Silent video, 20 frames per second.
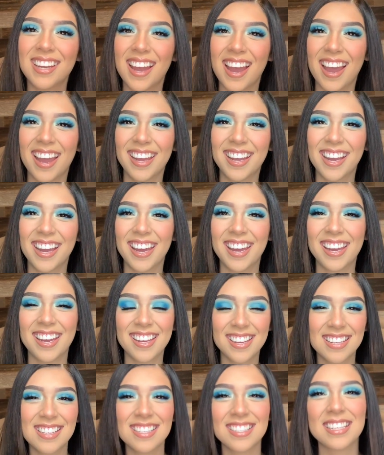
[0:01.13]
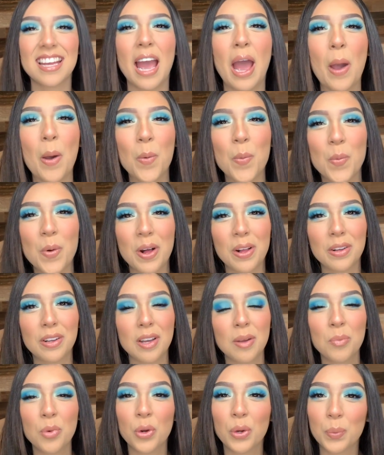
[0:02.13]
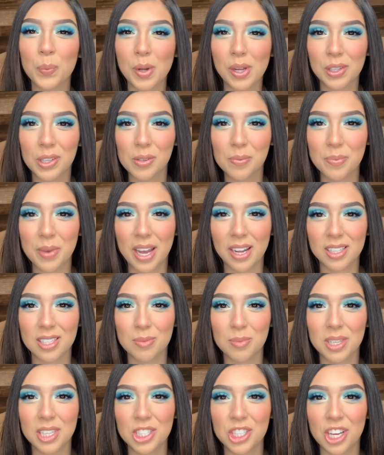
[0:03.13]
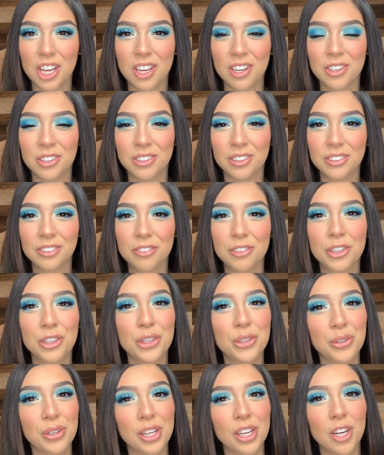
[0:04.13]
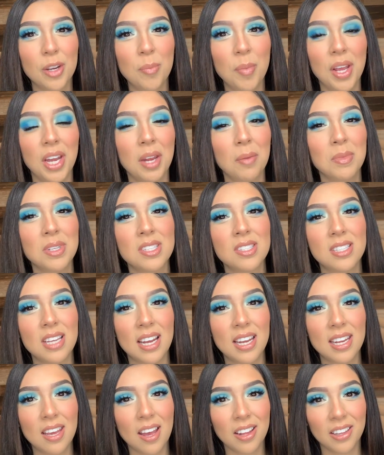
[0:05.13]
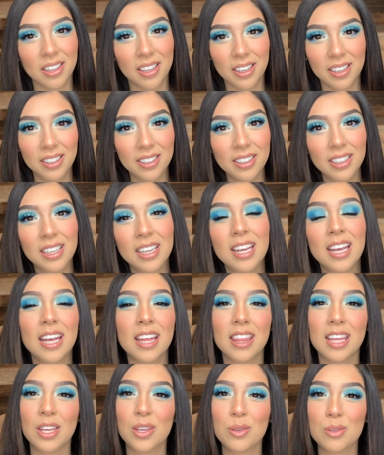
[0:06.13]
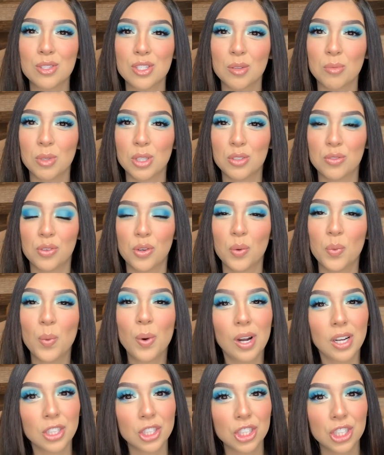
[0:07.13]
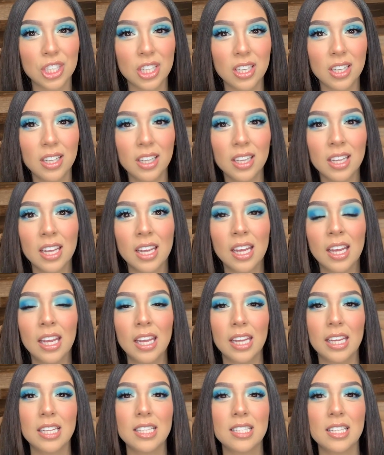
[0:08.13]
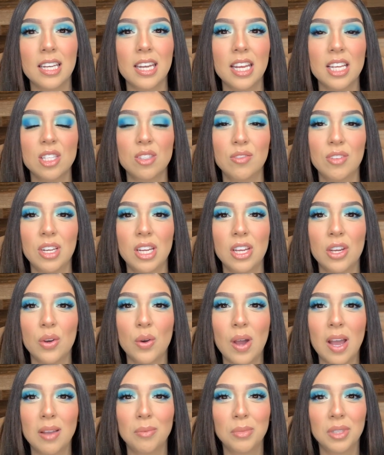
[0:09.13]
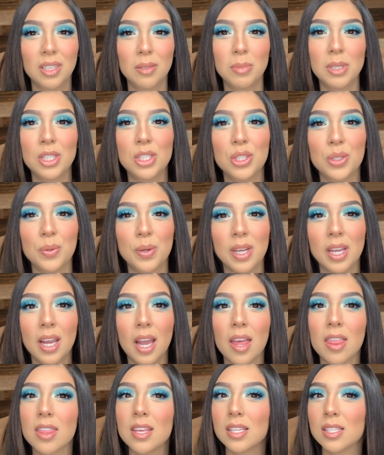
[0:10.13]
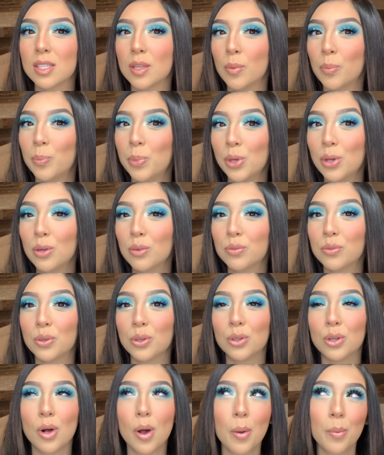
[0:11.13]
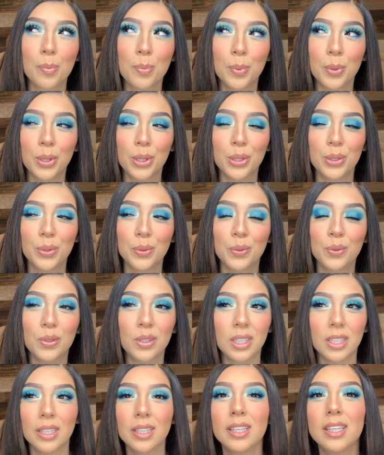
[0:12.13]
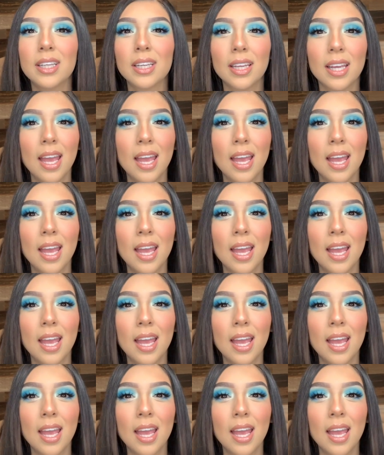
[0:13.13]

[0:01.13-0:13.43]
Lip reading: Hi guys, welcome back to my channel. If you're new here, my name is Daniela. Thank you so much for watching. In today's video, I'm going to be doing this beautiful blue look,